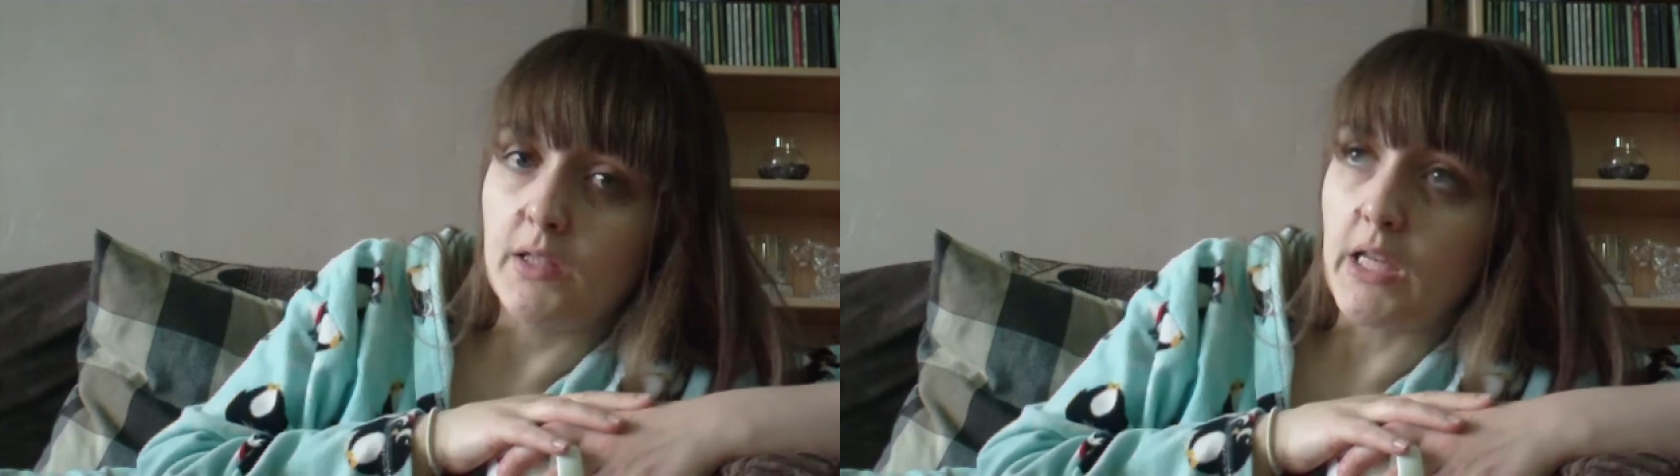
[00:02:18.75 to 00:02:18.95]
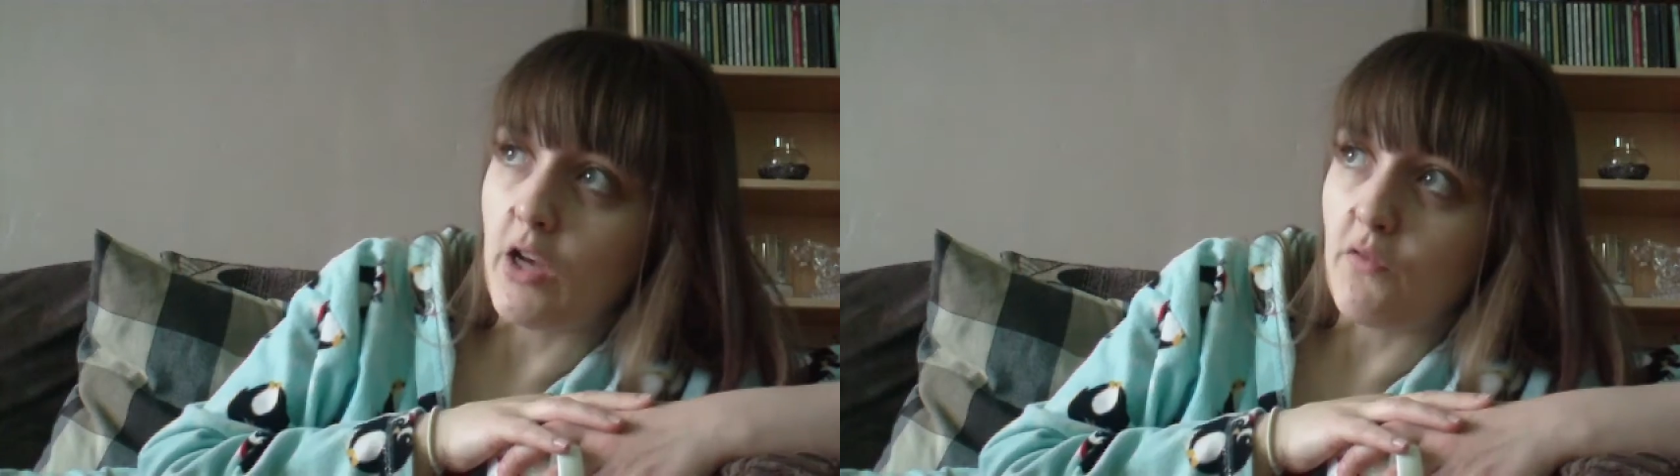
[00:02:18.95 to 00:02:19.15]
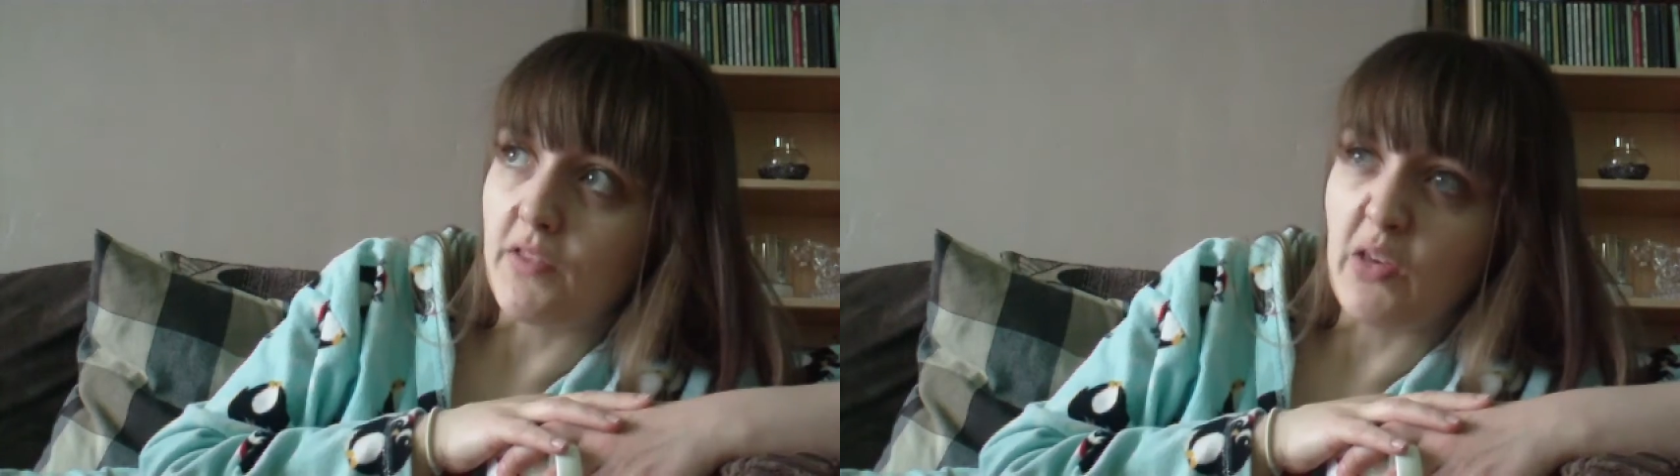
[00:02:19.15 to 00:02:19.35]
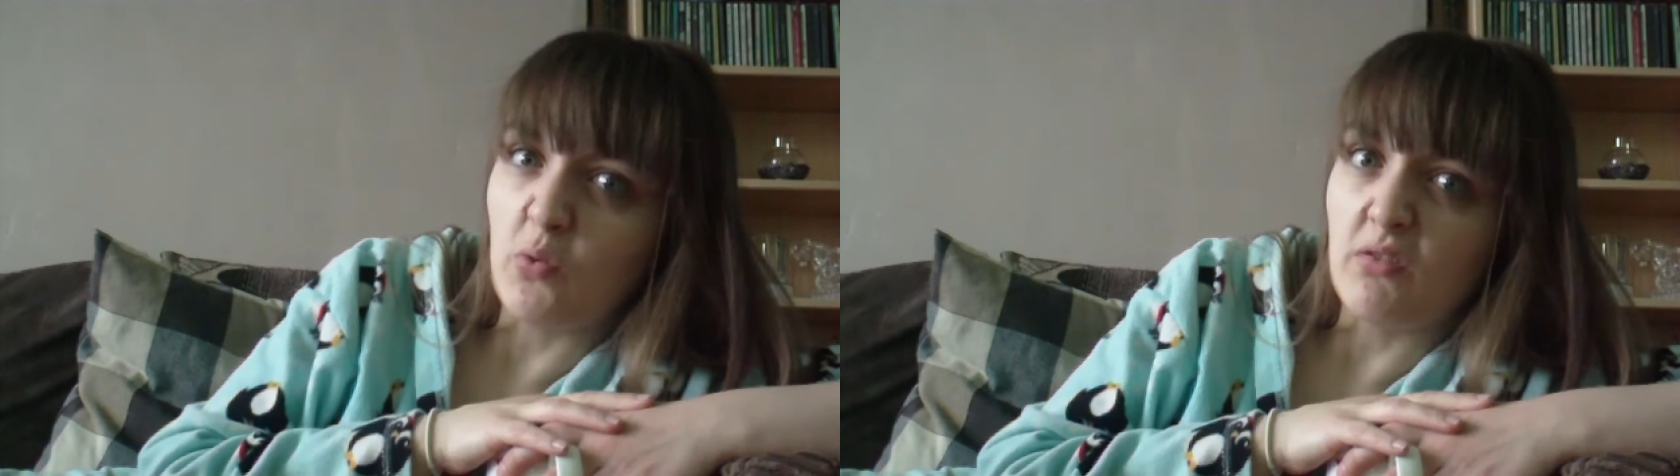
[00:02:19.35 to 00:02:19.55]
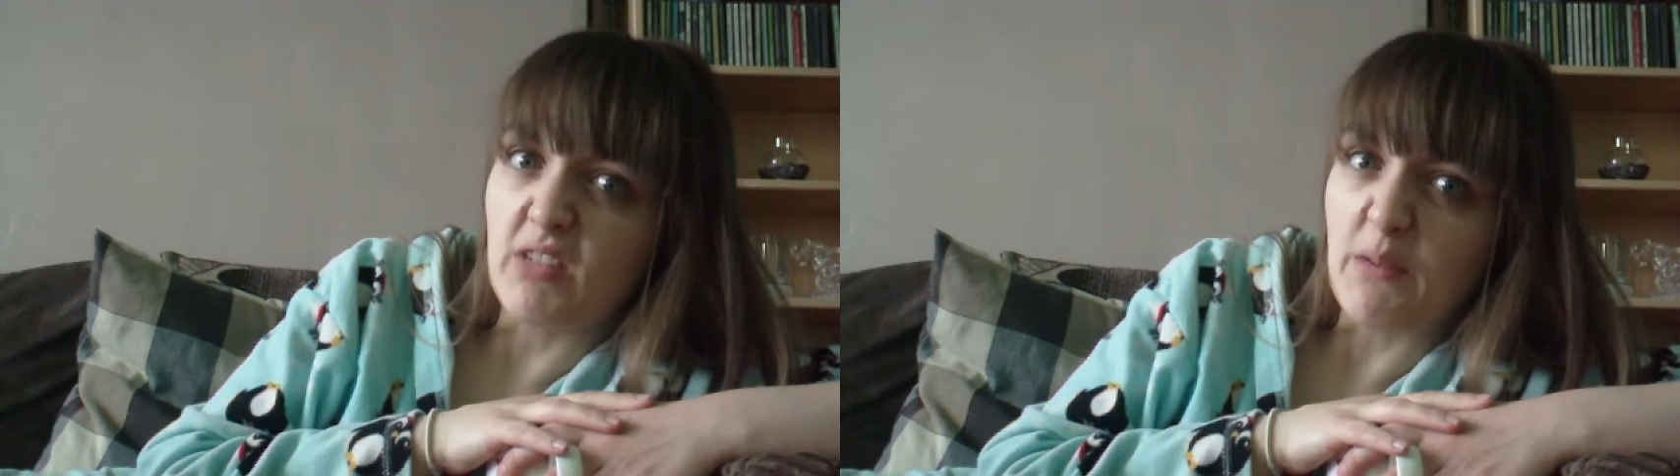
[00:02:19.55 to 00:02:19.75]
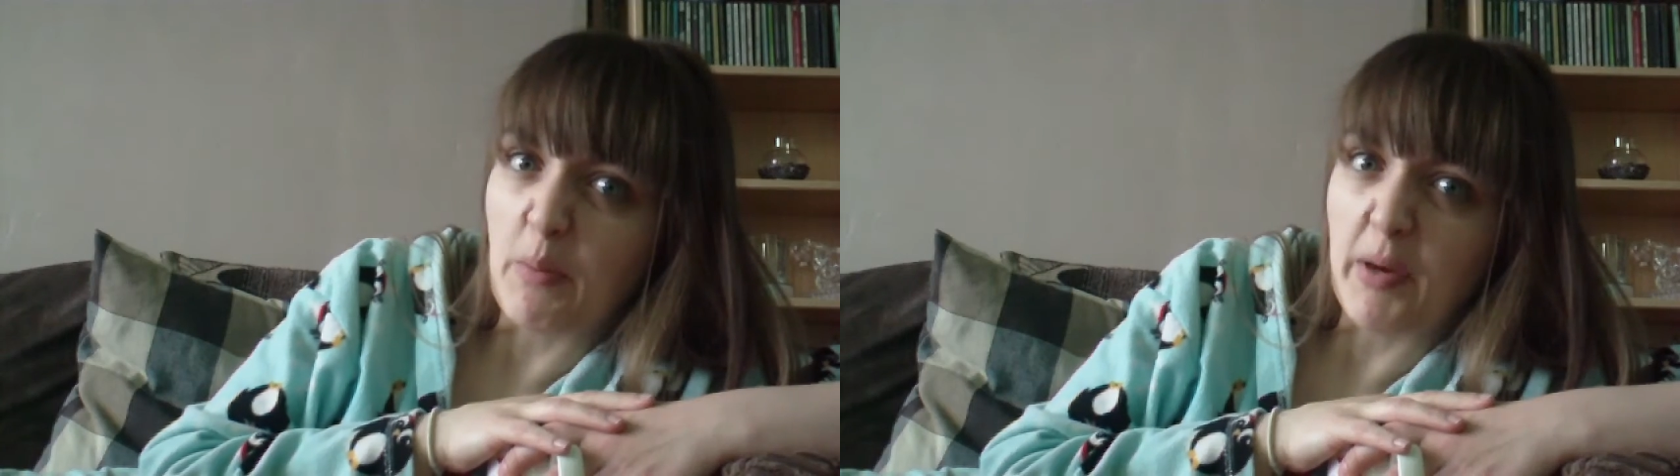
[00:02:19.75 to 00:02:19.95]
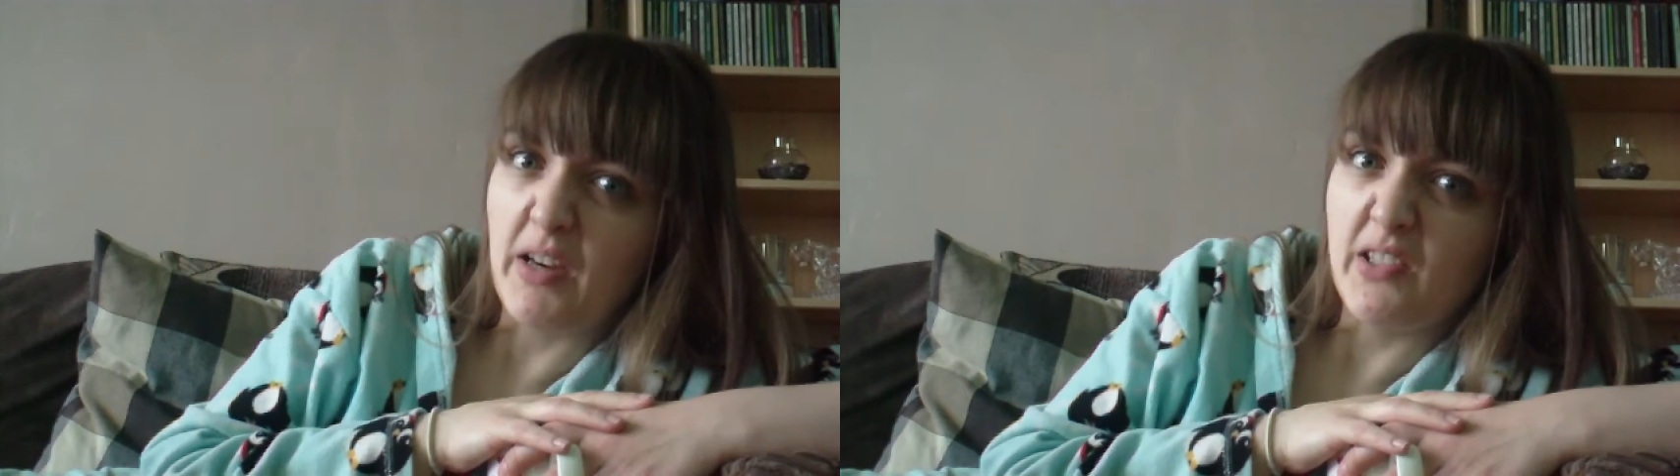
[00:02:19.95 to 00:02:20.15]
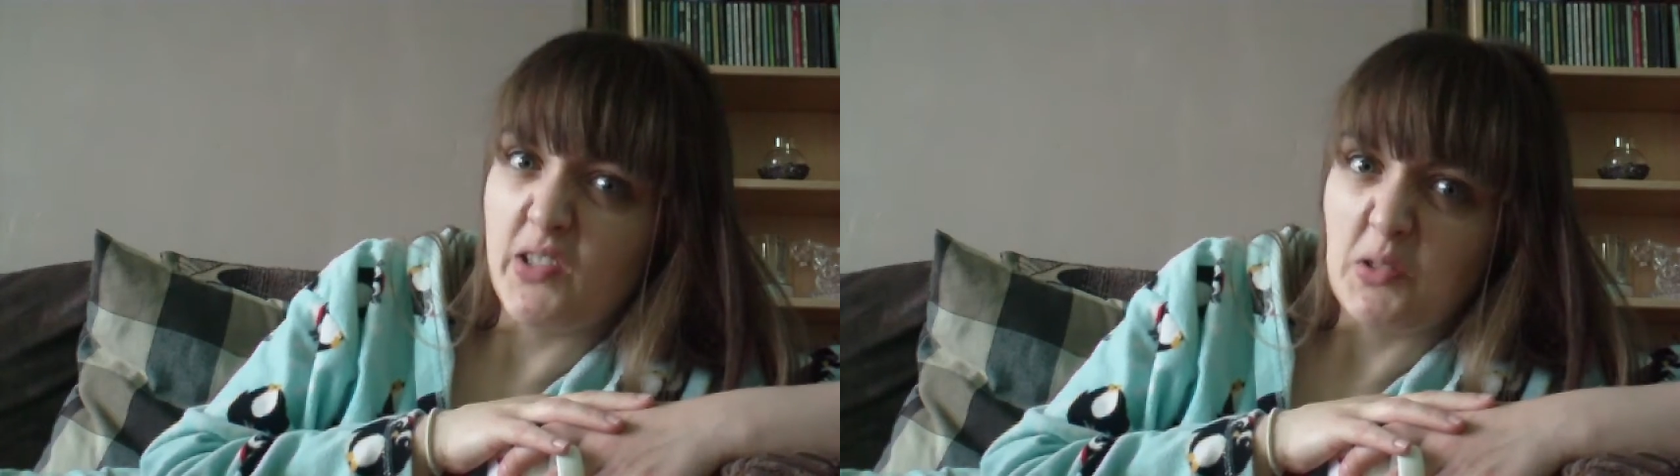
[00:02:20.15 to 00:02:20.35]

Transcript: Then hopefully they wouldn't take my purse.